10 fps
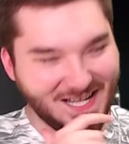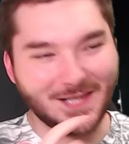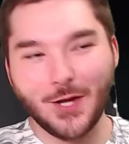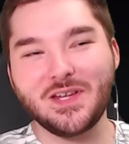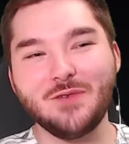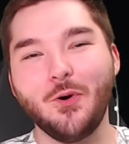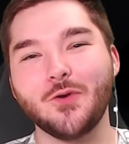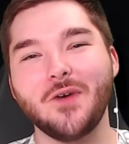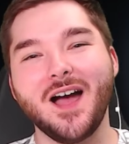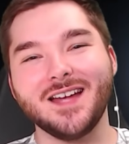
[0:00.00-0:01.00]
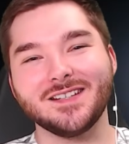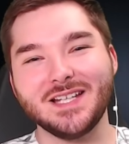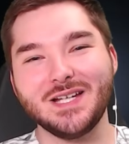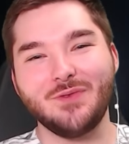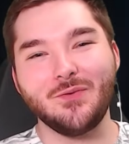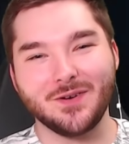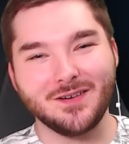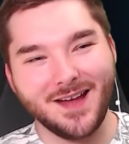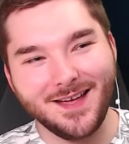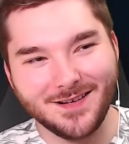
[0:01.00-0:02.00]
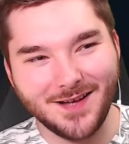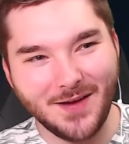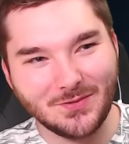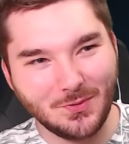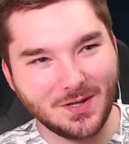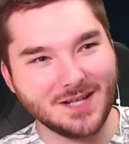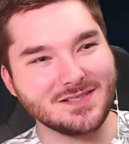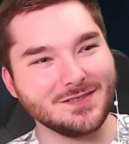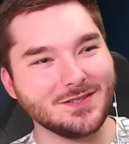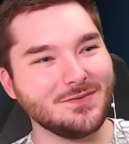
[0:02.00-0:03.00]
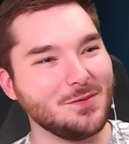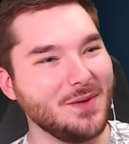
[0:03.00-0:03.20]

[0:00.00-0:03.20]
I low-key want Ryan to live over Anna after what I just learned of her